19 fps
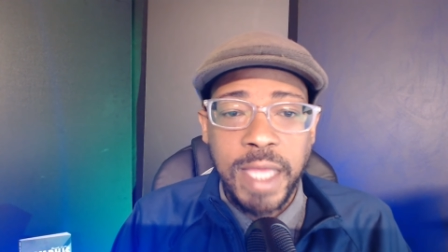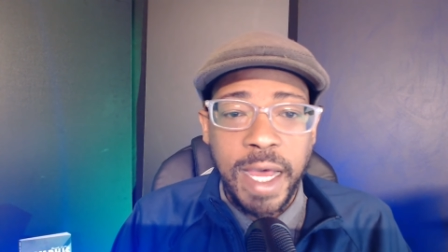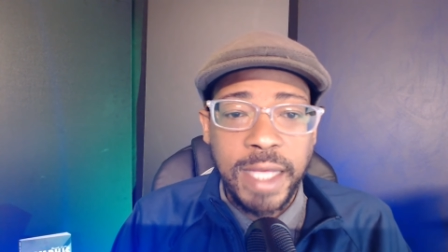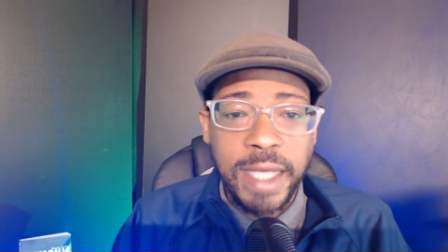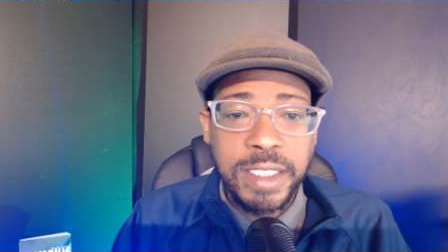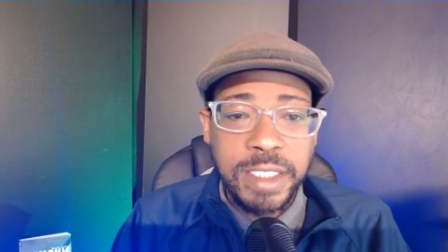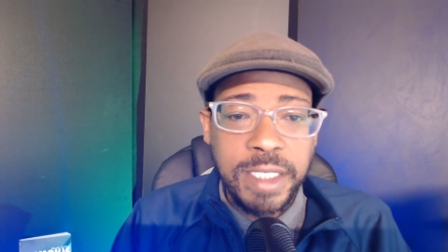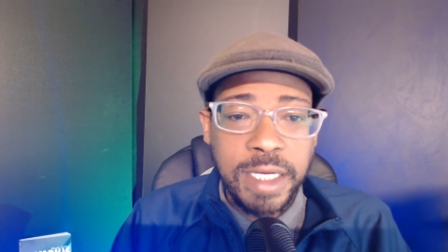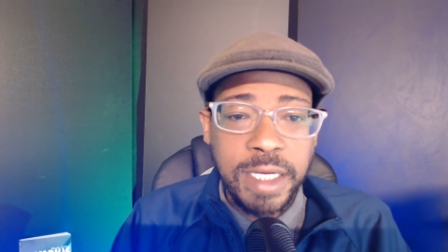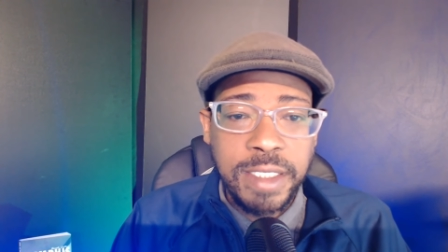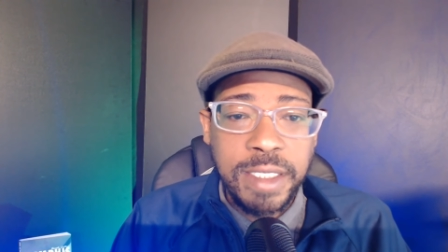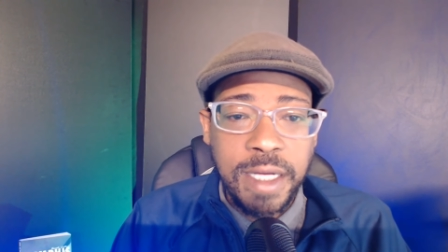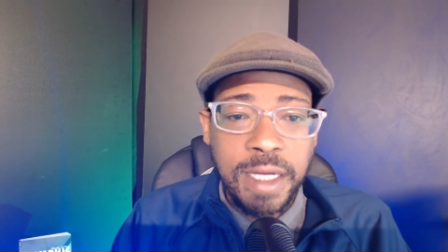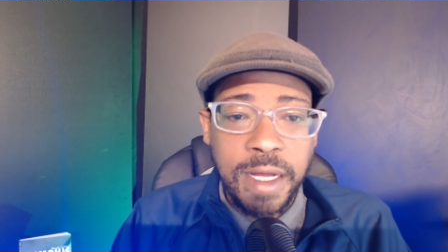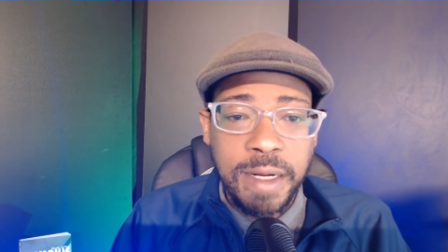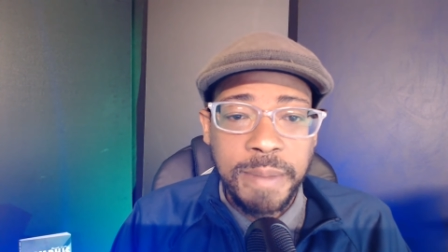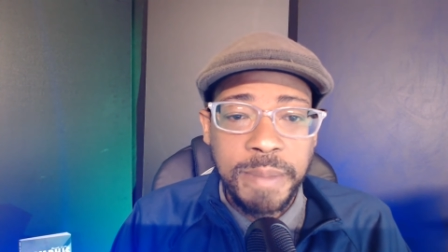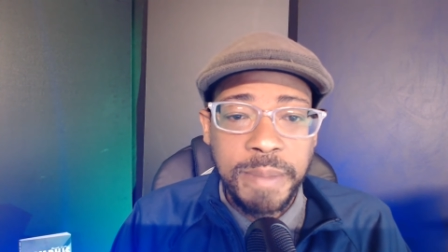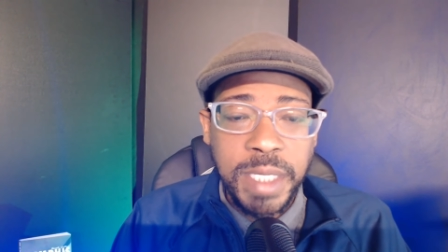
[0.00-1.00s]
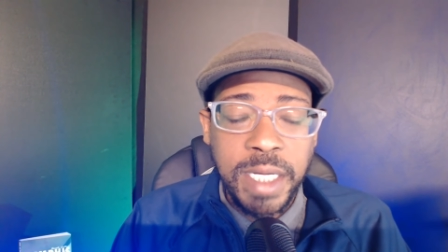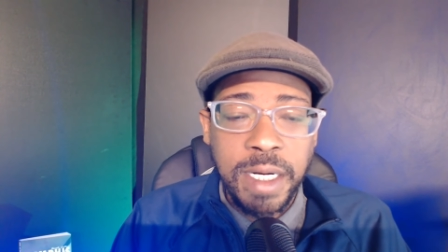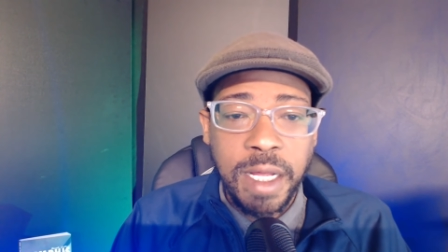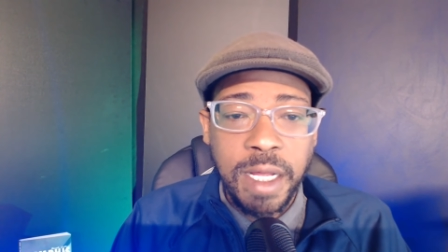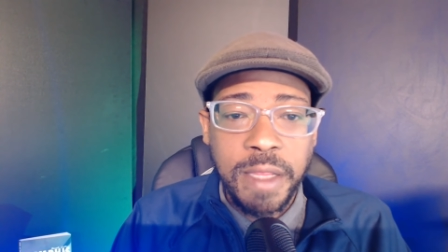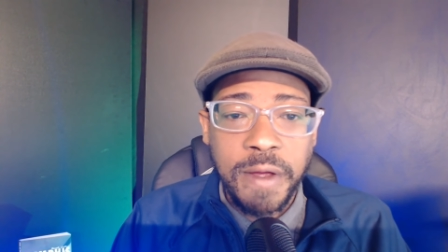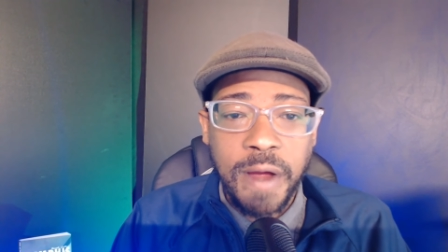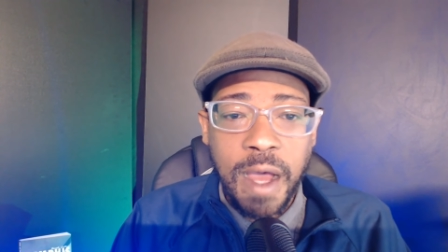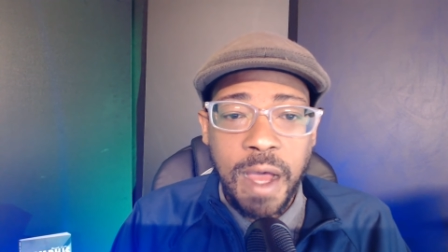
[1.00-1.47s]
that's just going to be
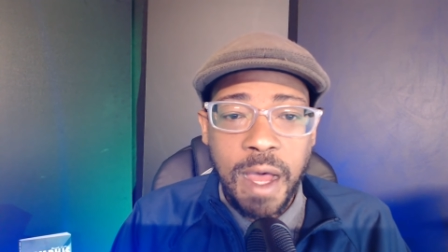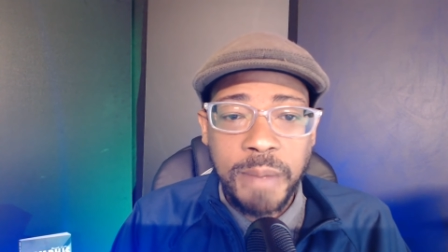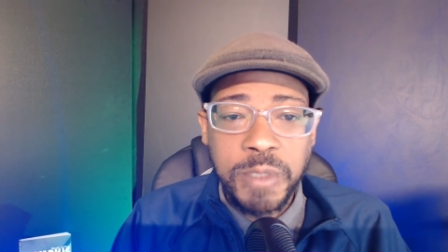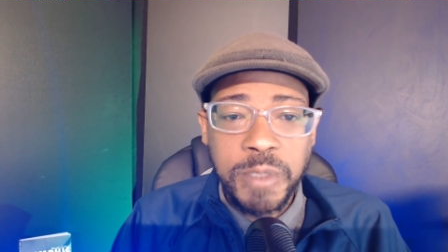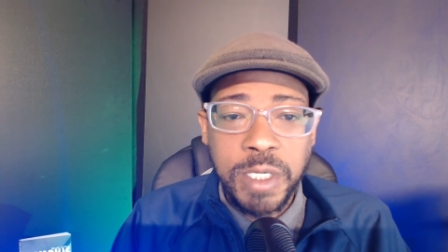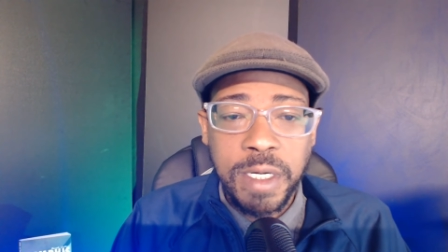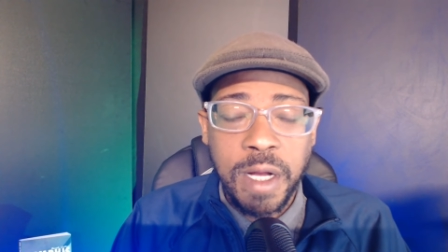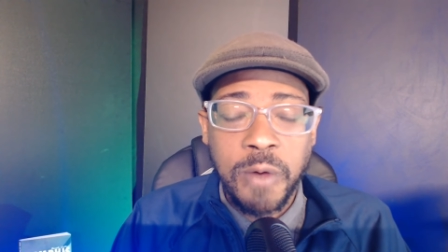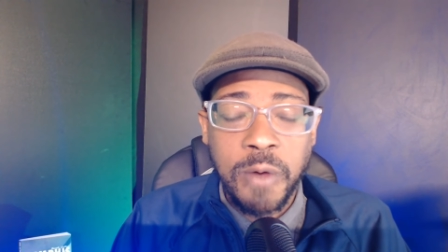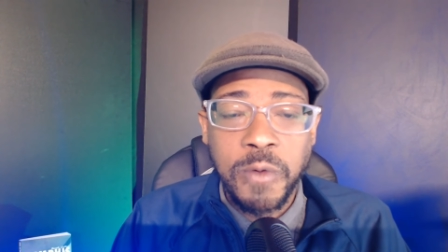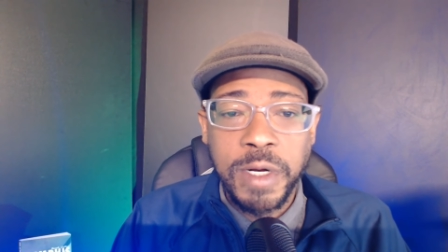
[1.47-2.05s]
another option.